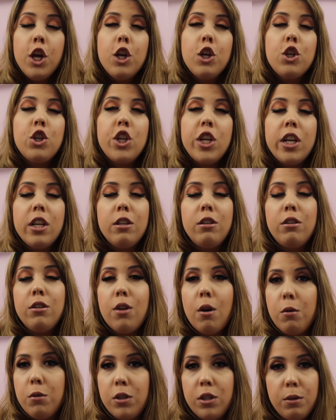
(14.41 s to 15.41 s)
She is
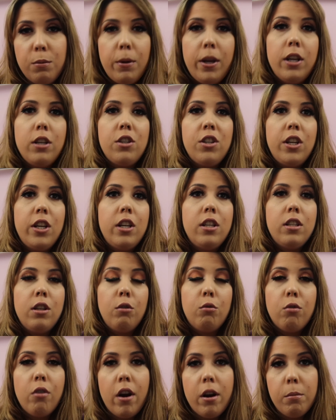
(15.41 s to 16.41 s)
so sweet. She is
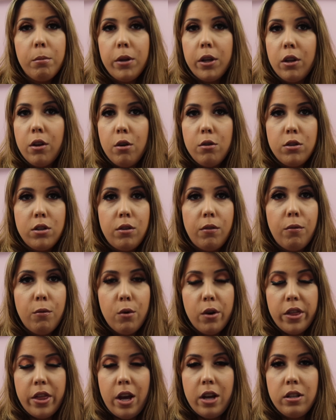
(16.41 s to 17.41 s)
incredibly close to
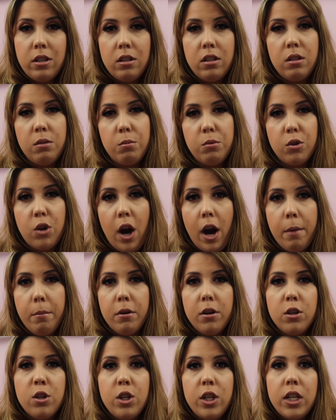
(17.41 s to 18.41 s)
4,000
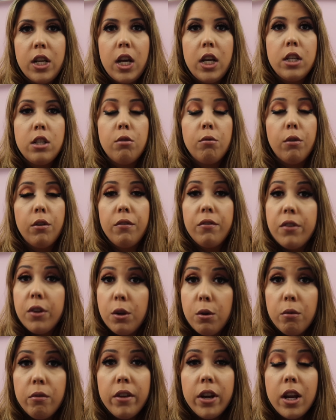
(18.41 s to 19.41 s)
subscribers. She does
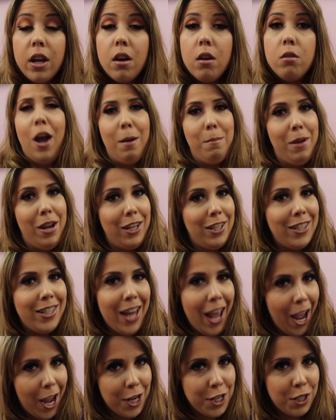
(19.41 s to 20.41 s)
review videos, got my
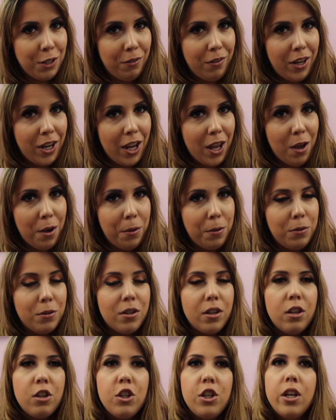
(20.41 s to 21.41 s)
stash
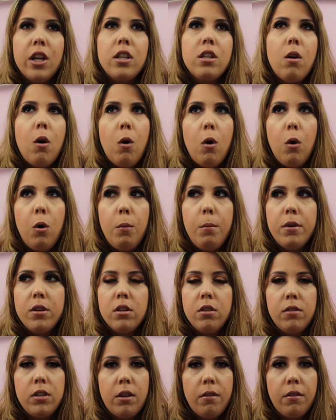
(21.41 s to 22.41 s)
videos. She does a whole
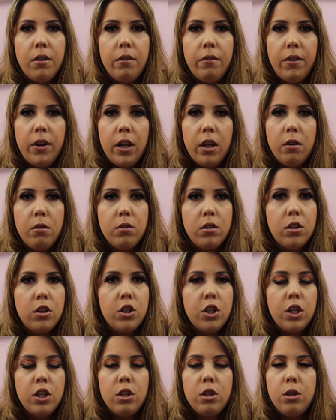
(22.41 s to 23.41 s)
bunch of different videos and
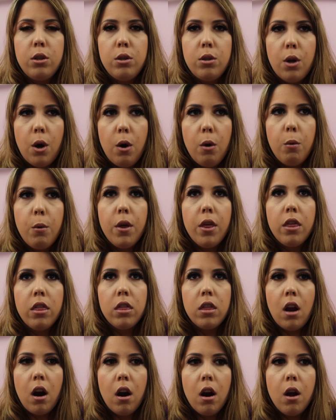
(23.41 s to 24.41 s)
she's so
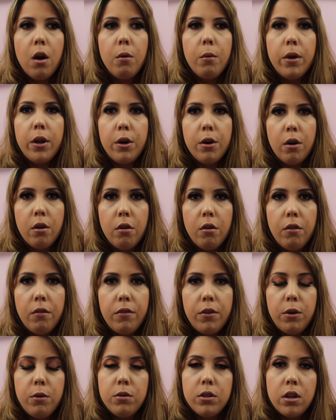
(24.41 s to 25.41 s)
thorough in her
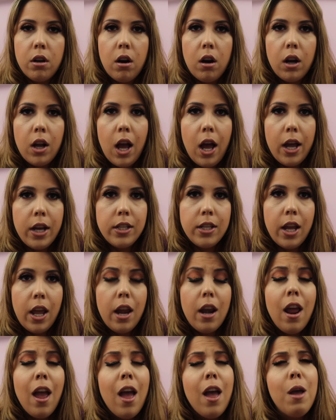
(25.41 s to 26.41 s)
reviews and her
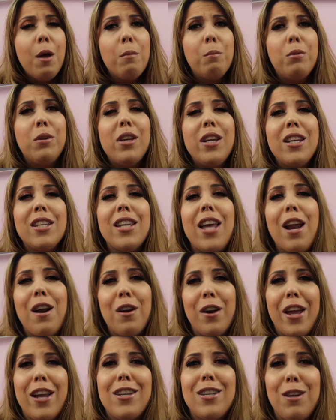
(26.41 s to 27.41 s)
content. Please let
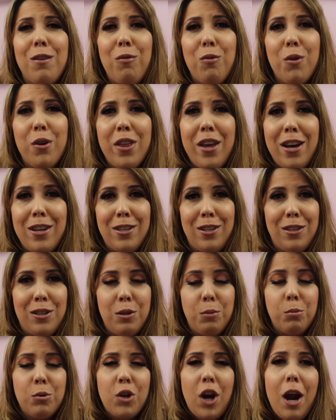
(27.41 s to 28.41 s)
her get to 4,000
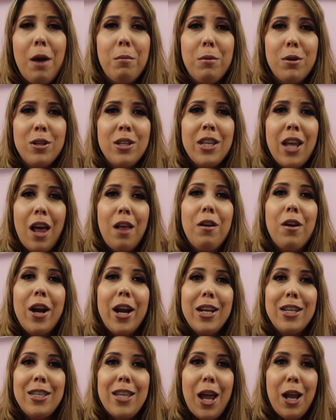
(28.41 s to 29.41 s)
subscribers. Tell her
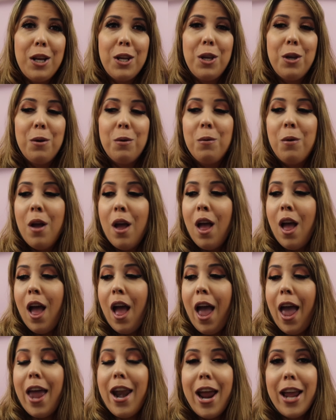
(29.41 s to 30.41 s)
I sent you.
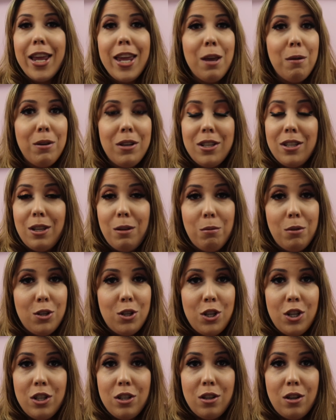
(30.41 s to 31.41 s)
And I can't wait to see what
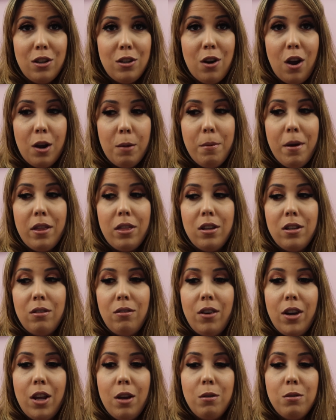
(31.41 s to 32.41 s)
she's going to talk about this
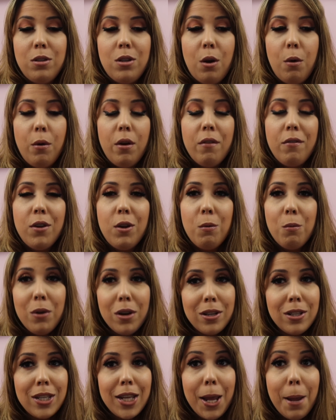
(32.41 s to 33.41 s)
video. So if you want
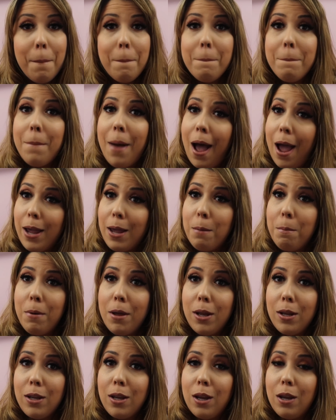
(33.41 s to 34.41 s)
to see my
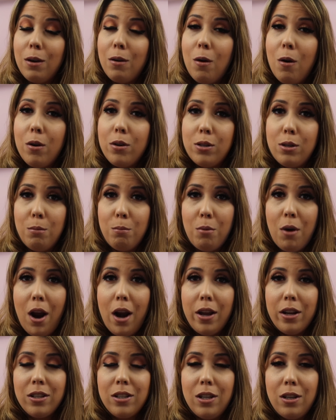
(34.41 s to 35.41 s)
opinion on some
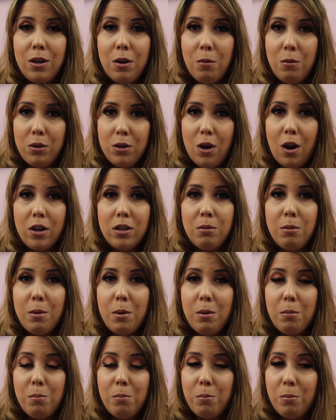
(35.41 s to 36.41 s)
products that no one talks
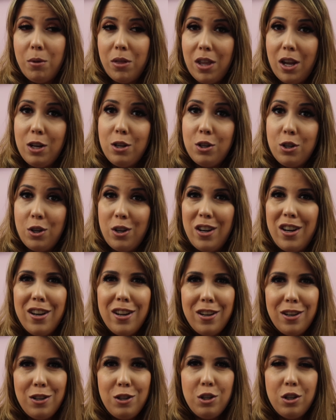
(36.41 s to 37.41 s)
about, but they should,
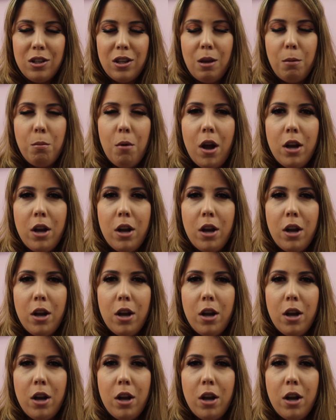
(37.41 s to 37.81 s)
just keep